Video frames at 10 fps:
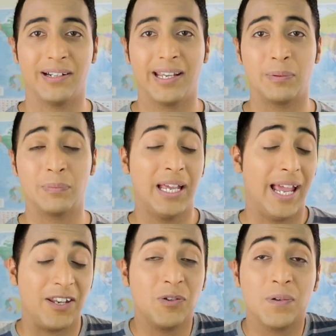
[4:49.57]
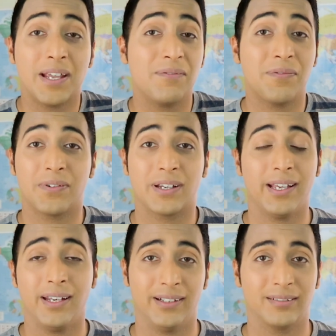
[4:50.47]
name, and you'll never
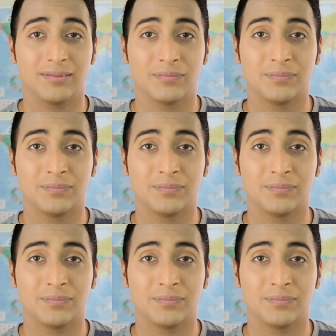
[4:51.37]
forget it.